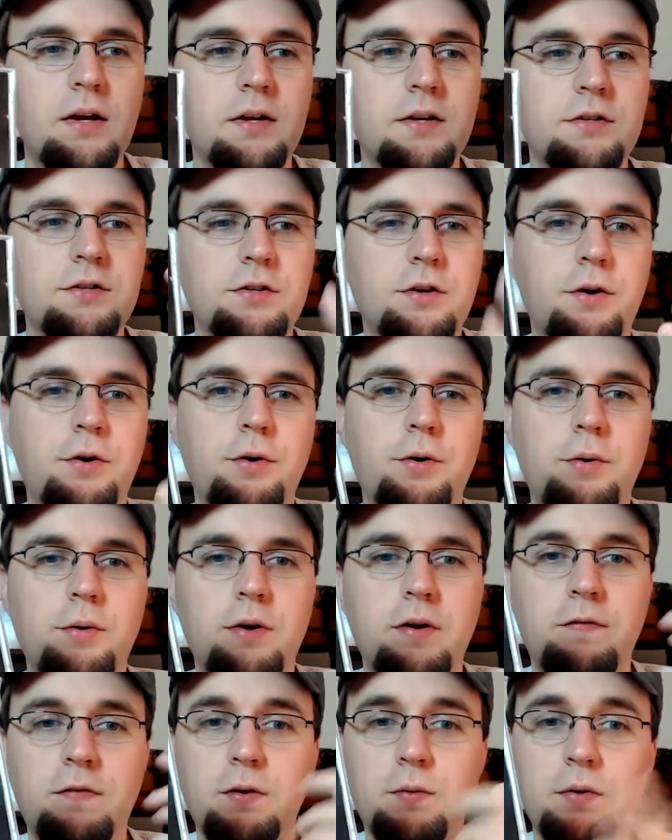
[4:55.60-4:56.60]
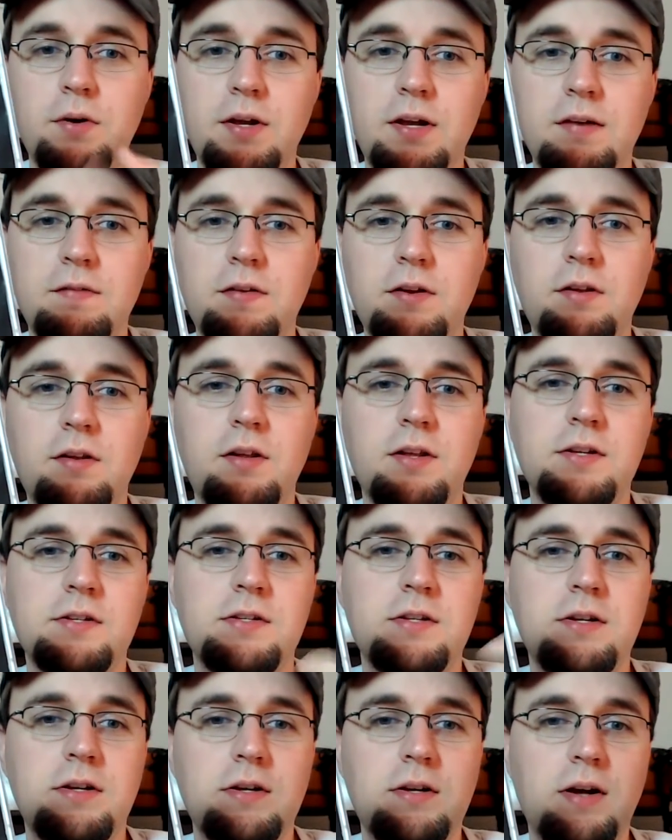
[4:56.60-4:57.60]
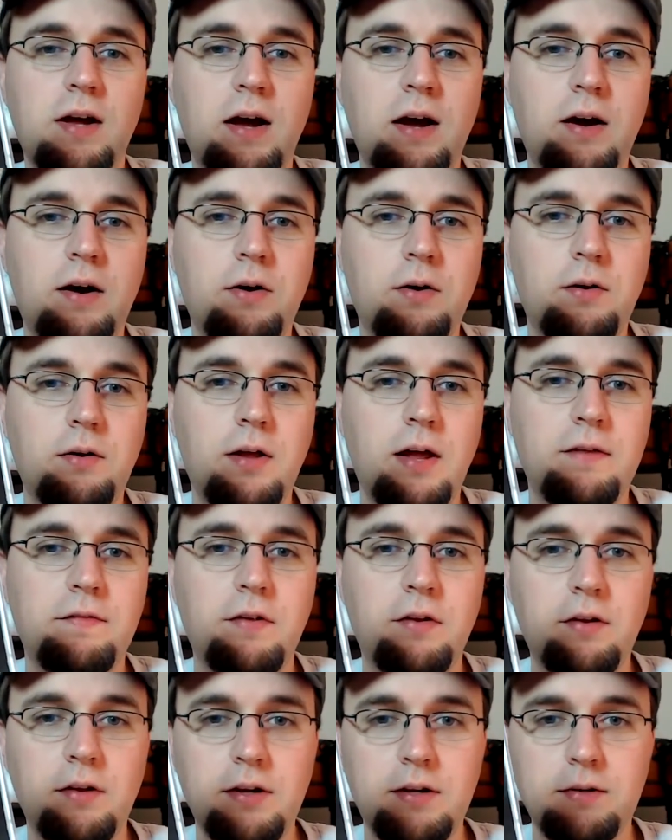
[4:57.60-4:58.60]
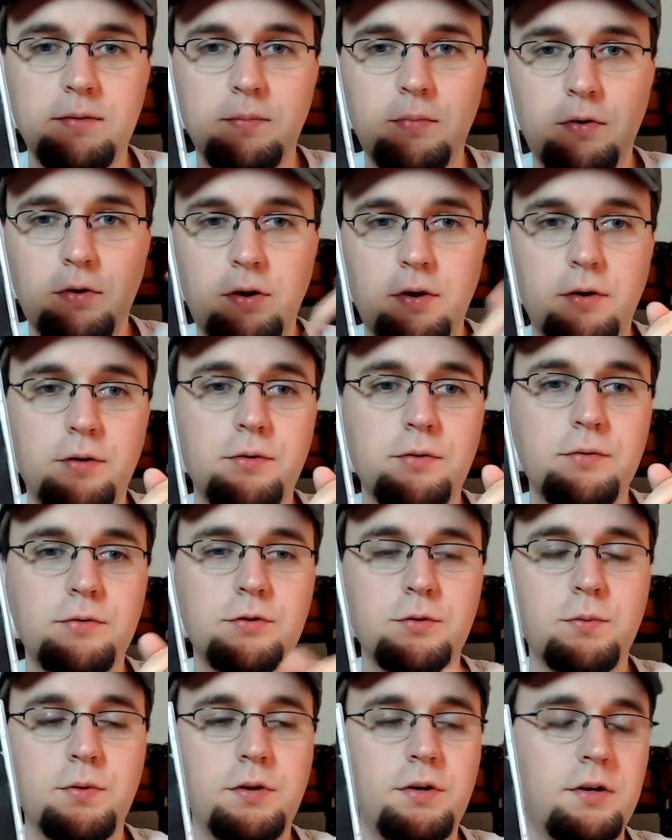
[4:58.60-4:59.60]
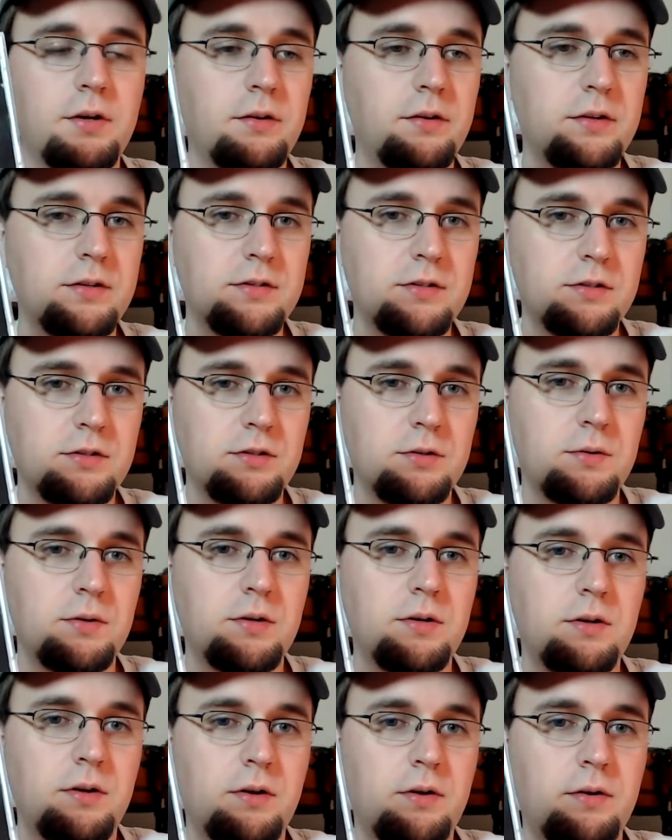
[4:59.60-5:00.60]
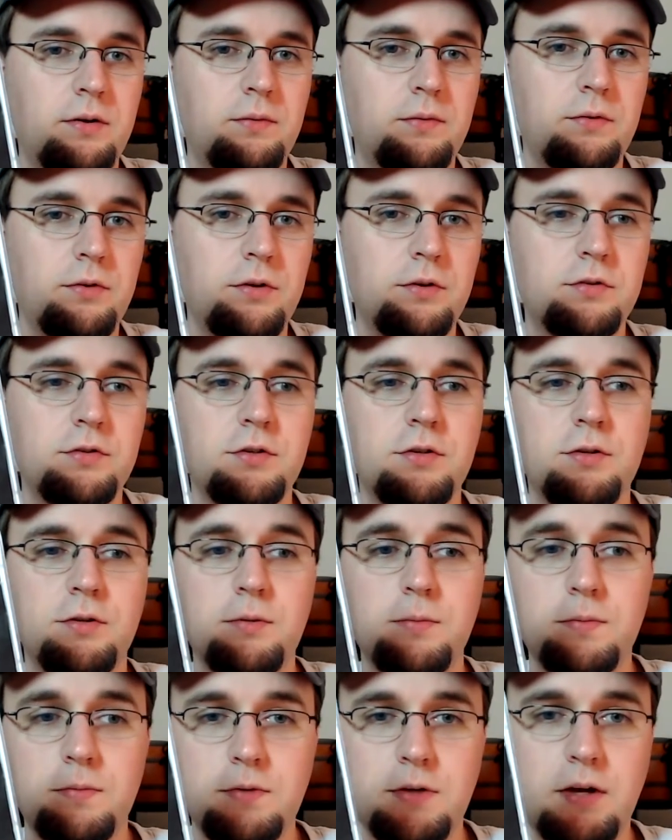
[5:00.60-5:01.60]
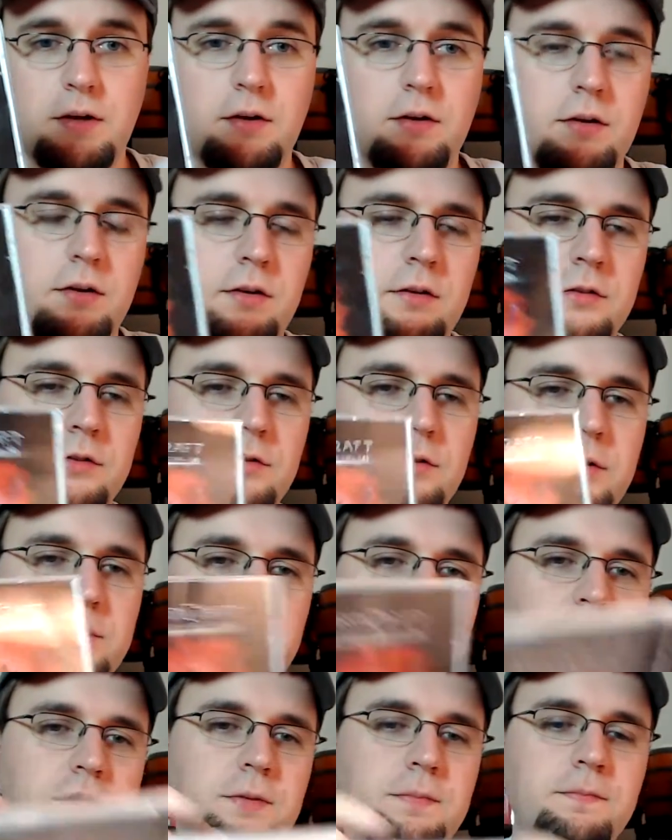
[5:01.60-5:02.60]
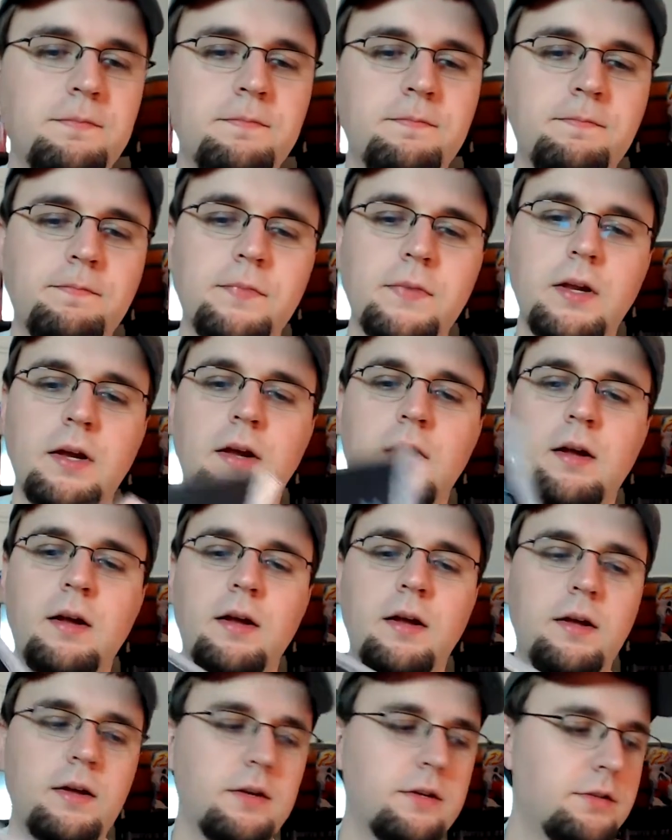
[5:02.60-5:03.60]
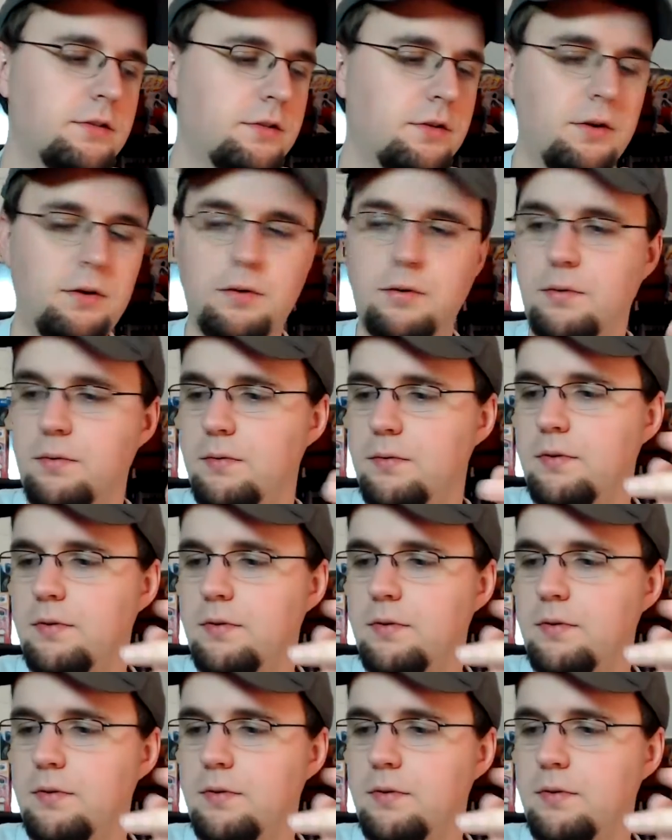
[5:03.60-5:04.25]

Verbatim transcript: So if you want to give it a listen, I'll have a link below to where you can listen to it on YouTube down in the description. So